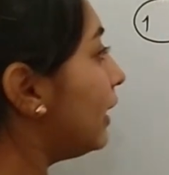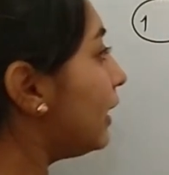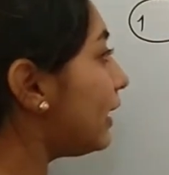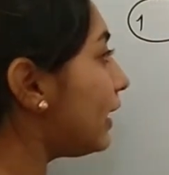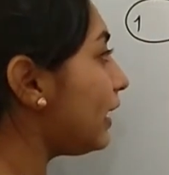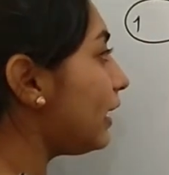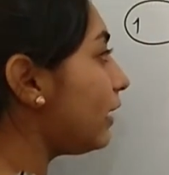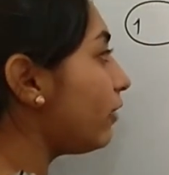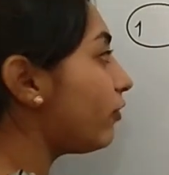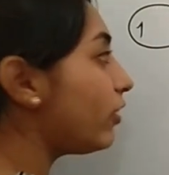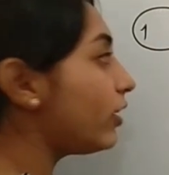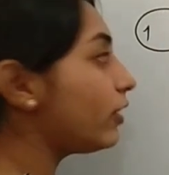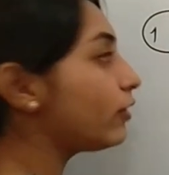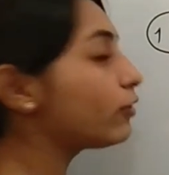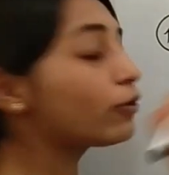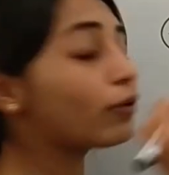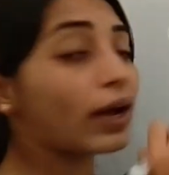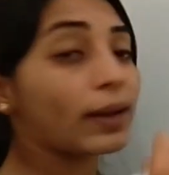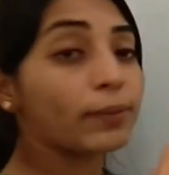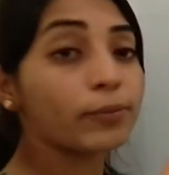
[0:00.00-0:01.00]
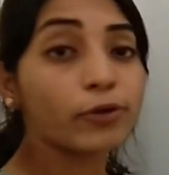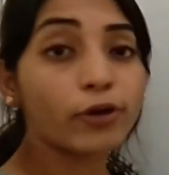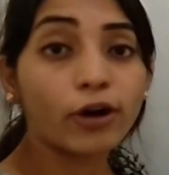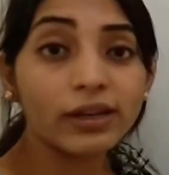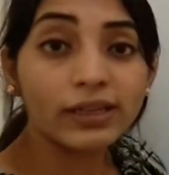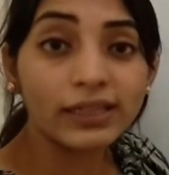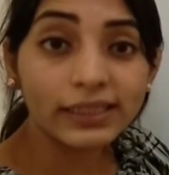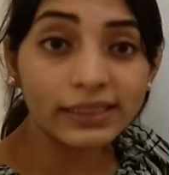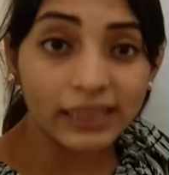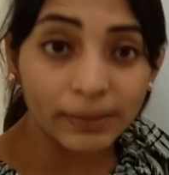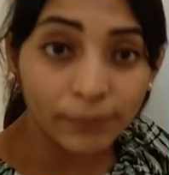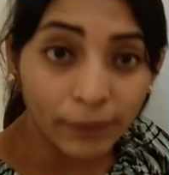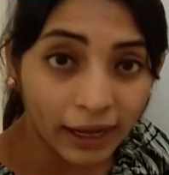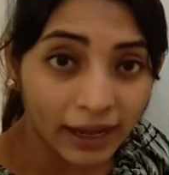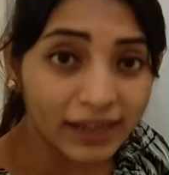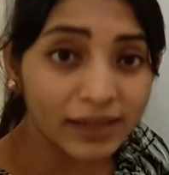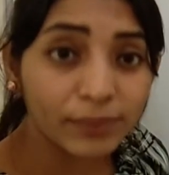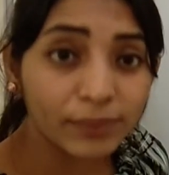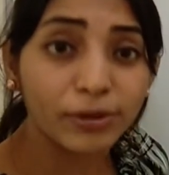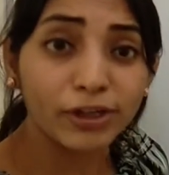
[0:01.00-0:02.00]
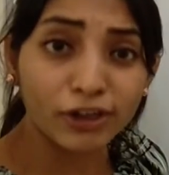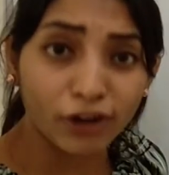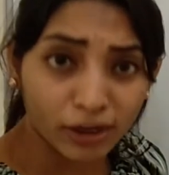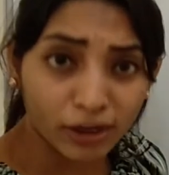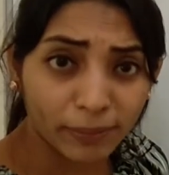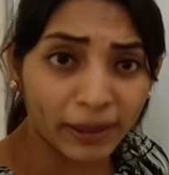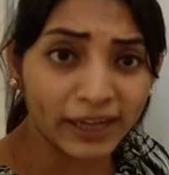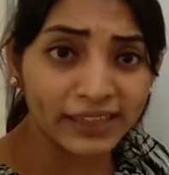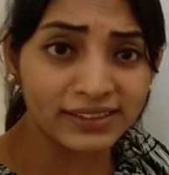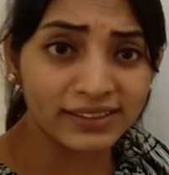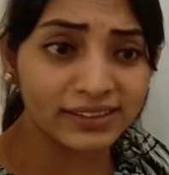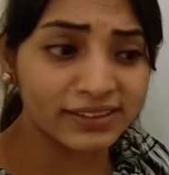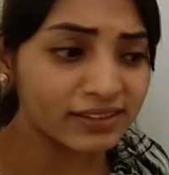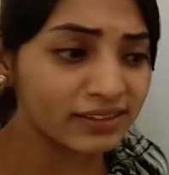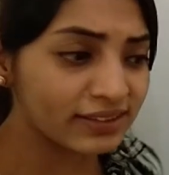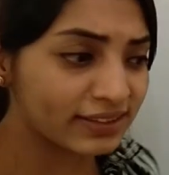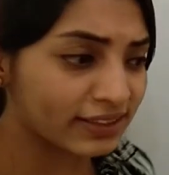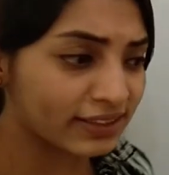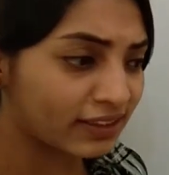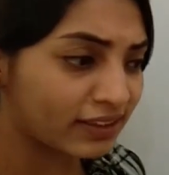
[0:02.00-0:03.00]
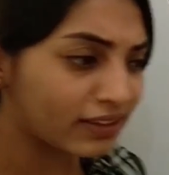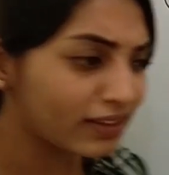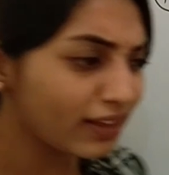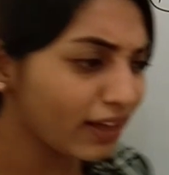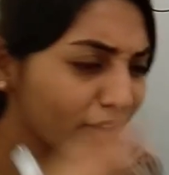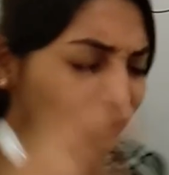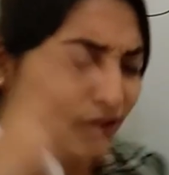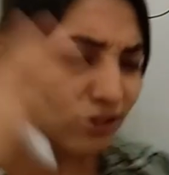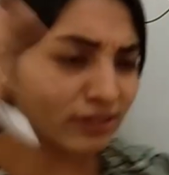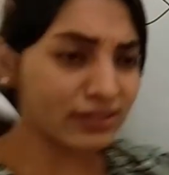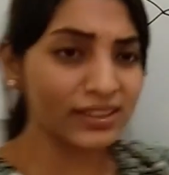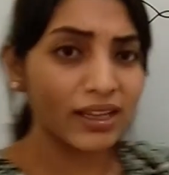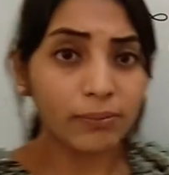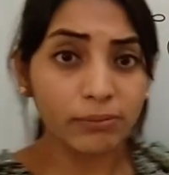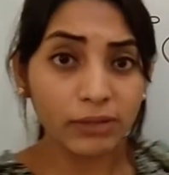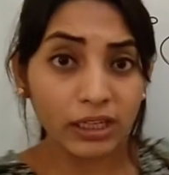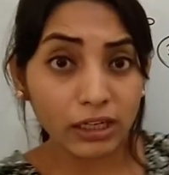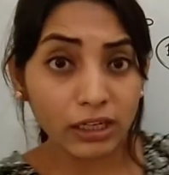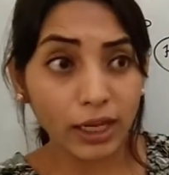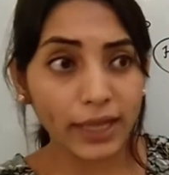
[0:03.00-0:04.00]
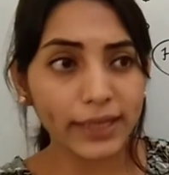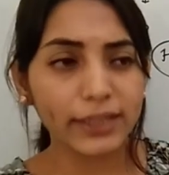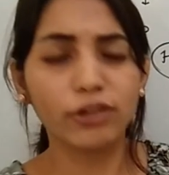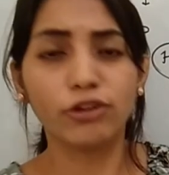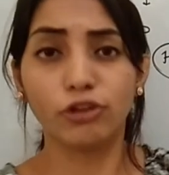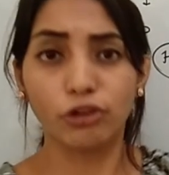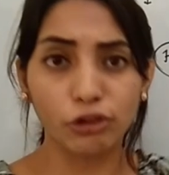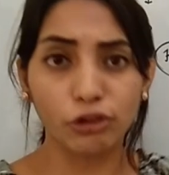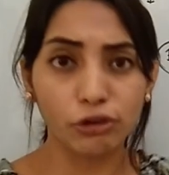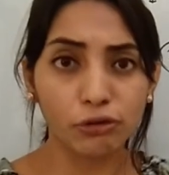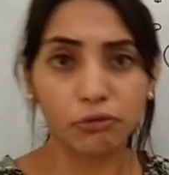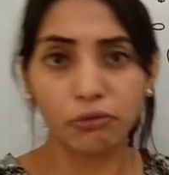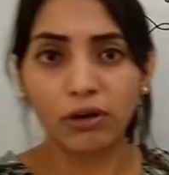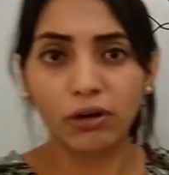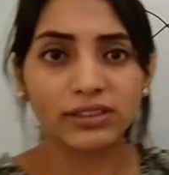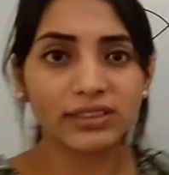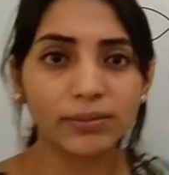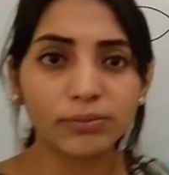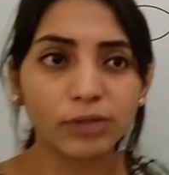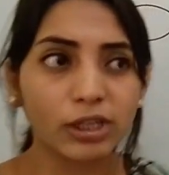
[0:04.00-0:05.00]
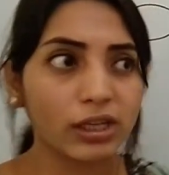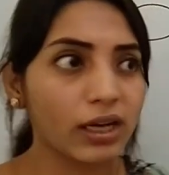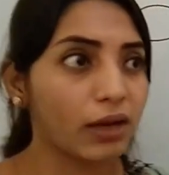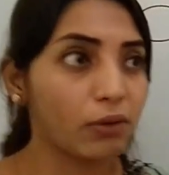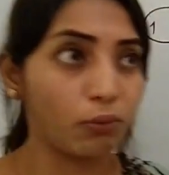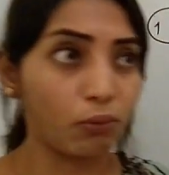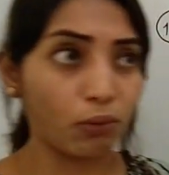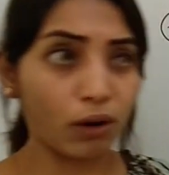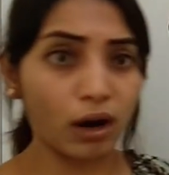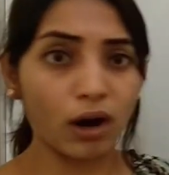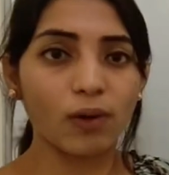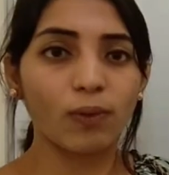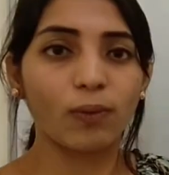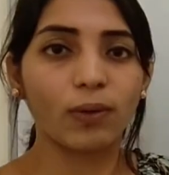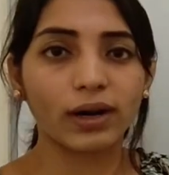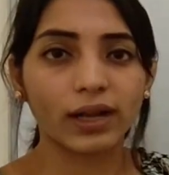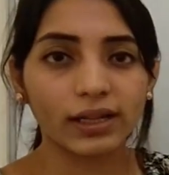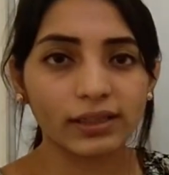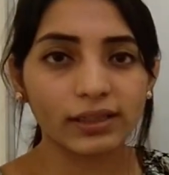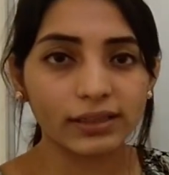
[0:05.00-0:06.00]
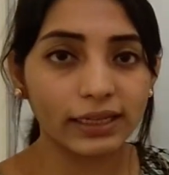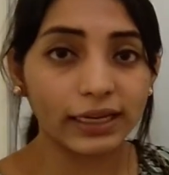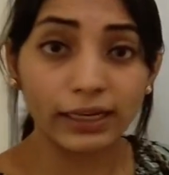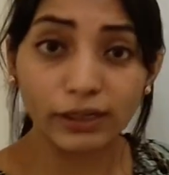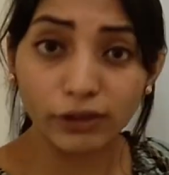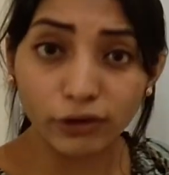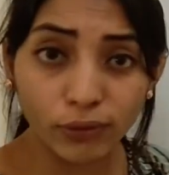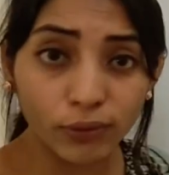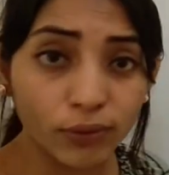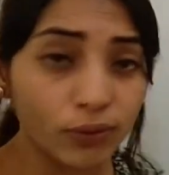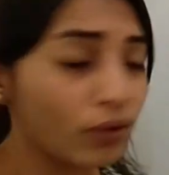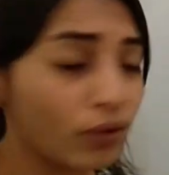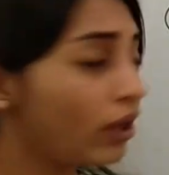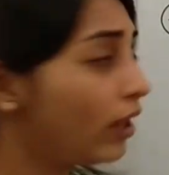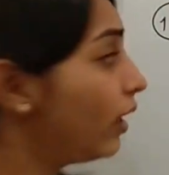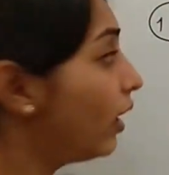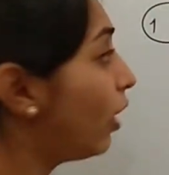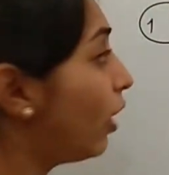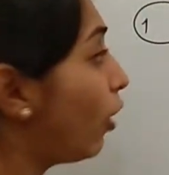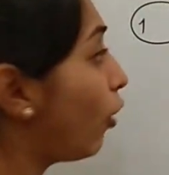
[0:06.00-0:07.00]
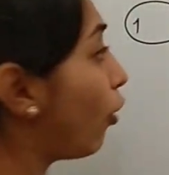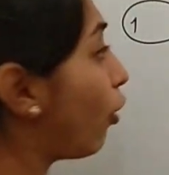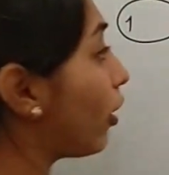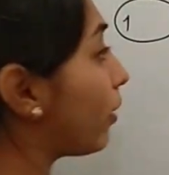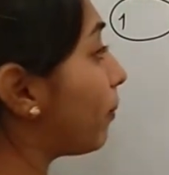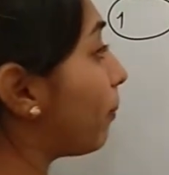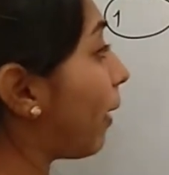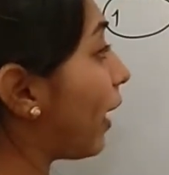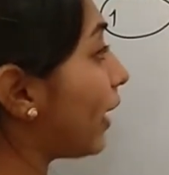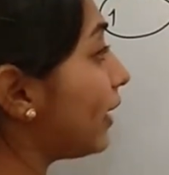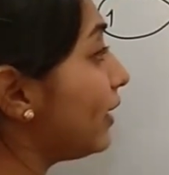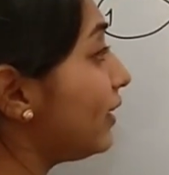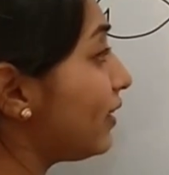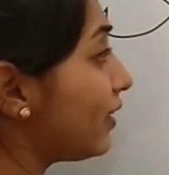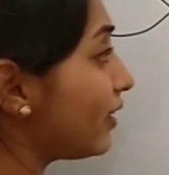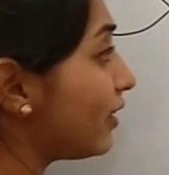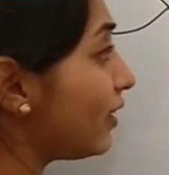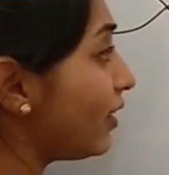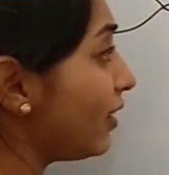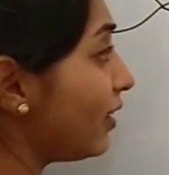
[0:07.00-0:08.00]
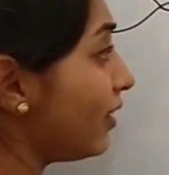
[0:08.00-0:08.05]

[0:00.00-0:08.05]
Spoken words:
Even though I am calling them hybrid orbitals, they are not something like new or something like wow, what are they? No, orbital